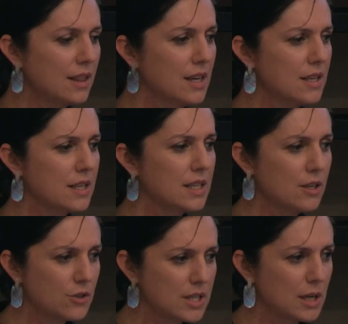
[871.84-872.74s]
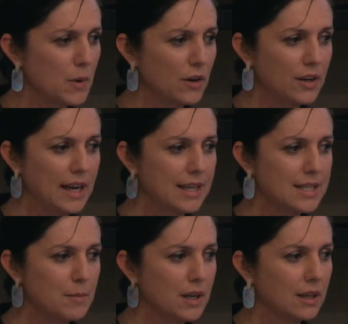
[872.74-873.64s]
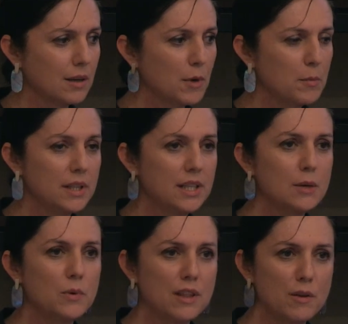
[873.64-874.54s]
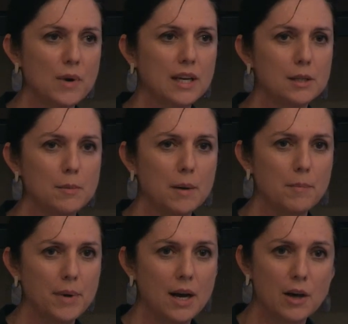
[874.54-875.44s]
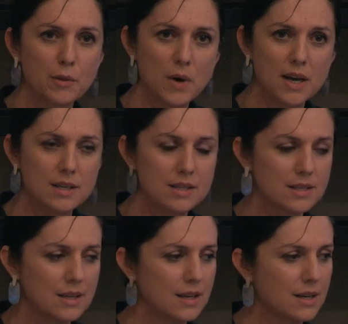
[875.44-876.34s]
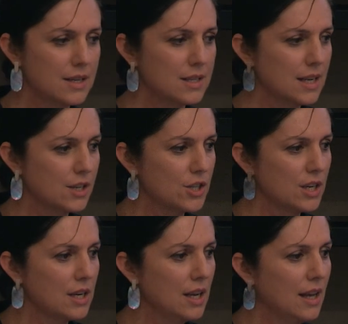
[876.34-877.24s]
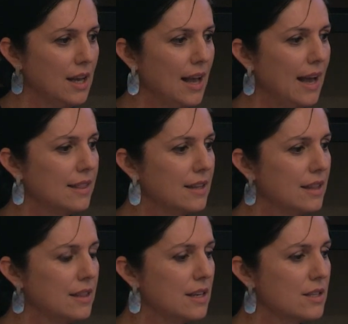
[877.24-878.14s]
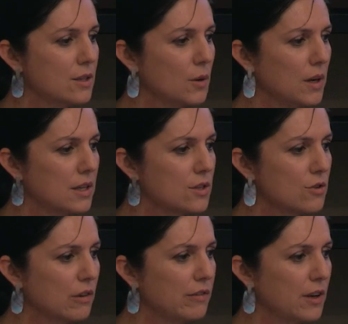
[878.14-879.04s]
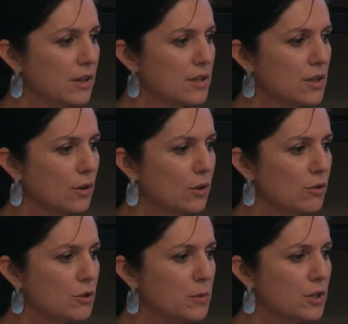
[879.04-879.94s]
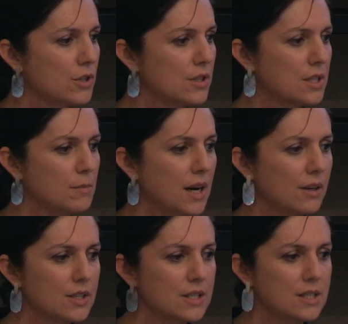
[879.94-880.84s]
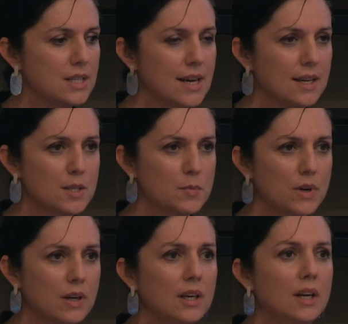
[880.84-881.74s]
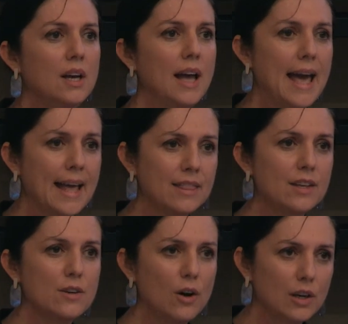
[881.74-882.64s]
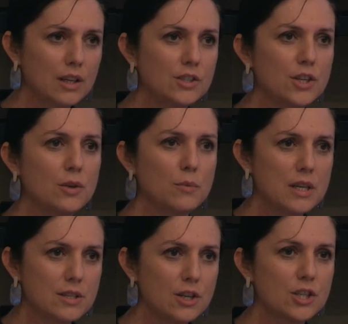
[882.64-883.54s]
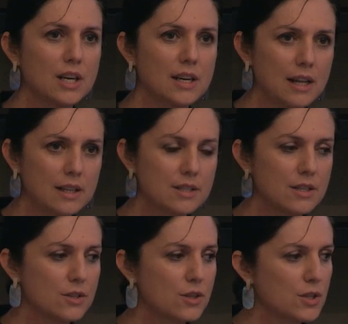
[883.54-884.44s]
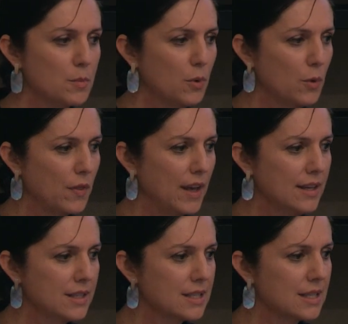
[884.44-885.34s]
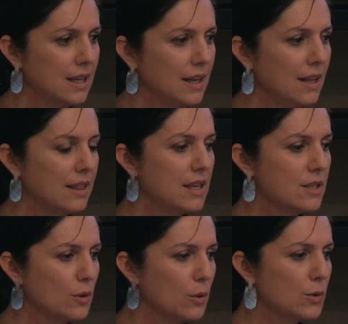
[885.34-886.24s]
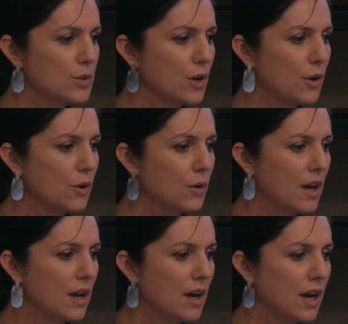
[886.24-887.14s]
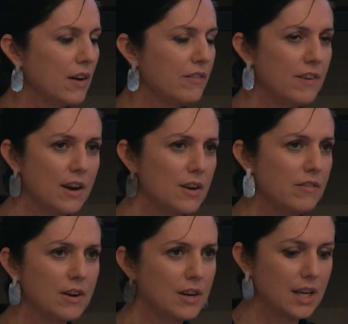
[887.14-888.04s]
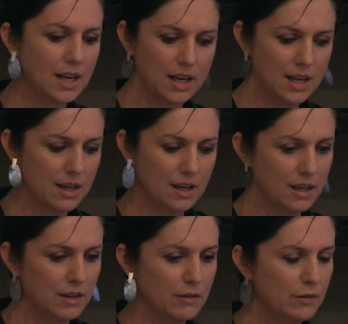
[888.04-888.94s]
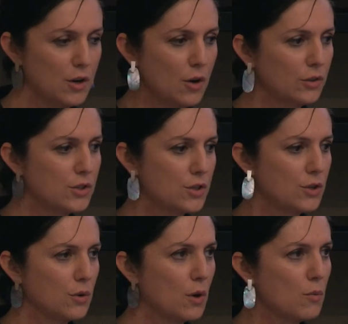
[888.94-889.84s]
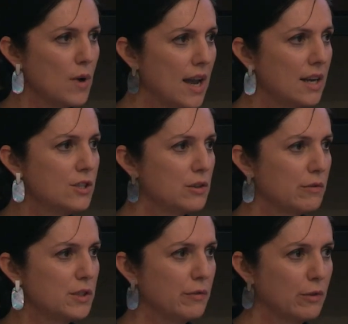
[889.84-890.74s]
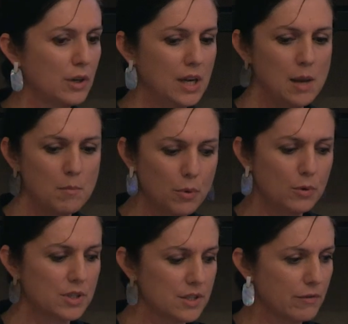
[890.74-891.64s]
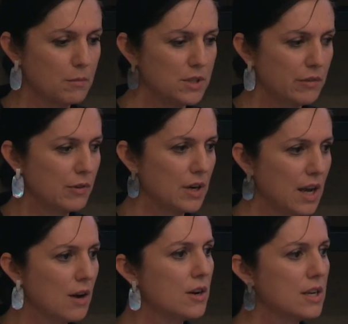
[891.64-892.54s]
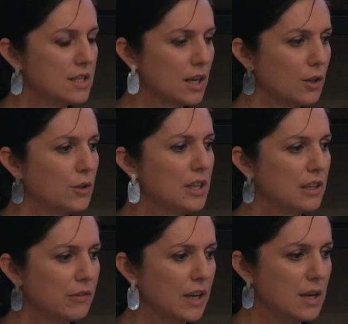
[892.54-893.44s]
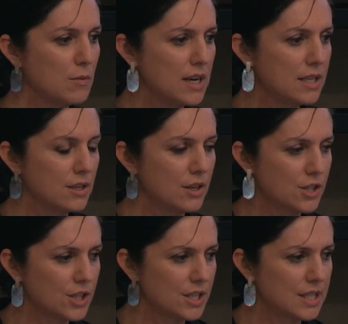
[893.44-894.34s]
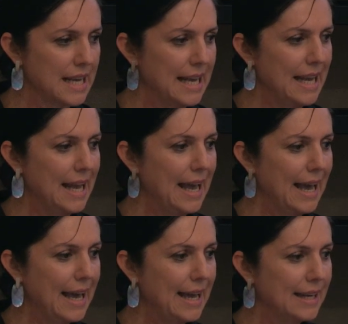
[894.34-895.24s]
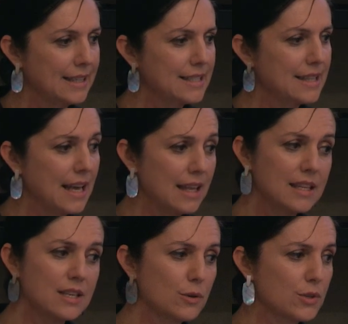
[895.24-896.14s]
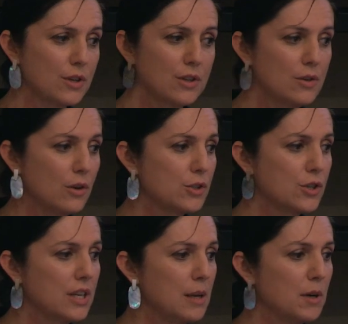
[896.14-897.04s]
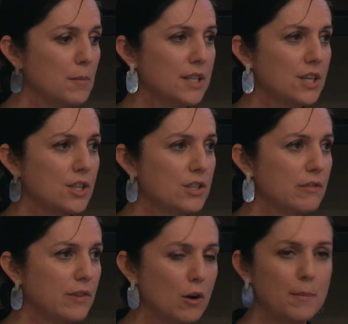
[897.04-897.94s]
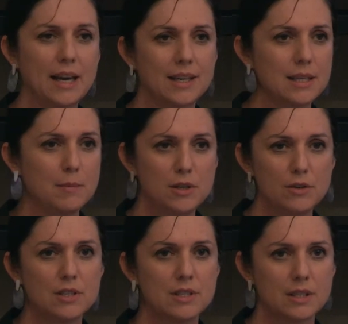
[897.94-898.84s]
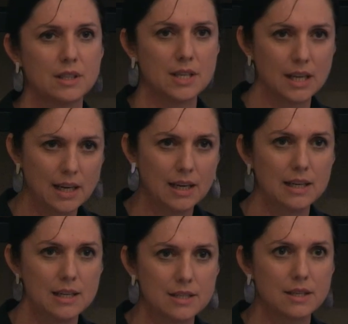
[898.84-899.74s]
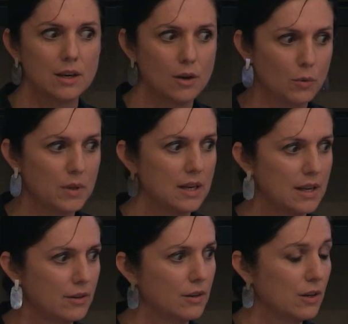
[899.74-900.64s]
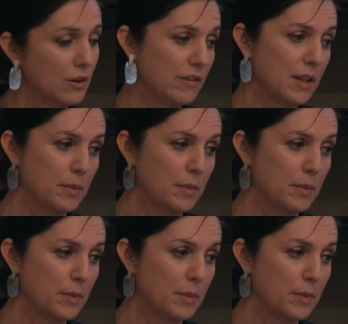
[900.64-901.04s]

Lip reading: There's an interesting one on academic mobility within the regular pathways section. And then there's quite a strong focus on contributions to migrants and diaspora, and the knowledge and the research and analysis to support that. There's also very, very clear kind of nods to a range of different inputs from different areas, including of key researchers. And then there's also the nod to the implementation and follow-up. Academia is clearly listed along with a lot of other